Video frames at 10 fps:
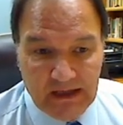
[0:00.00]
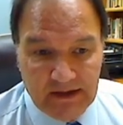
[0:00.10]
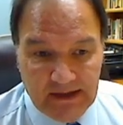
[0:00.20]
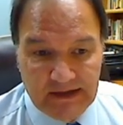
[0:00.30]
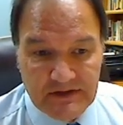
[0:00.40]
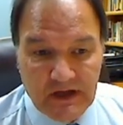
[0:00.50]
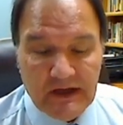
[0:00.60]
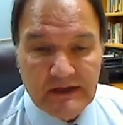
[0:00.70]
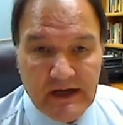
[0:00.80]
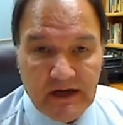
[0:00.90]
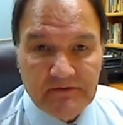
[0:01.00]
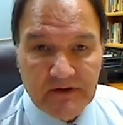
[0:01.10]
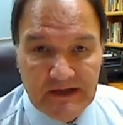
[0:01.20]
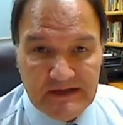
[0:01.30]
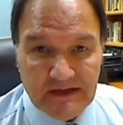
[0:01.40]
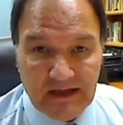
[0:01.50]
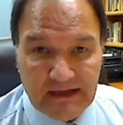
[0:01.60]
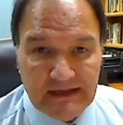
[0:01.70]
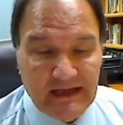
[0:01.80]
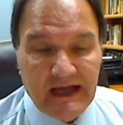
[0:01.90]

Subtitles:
that John carefully selected.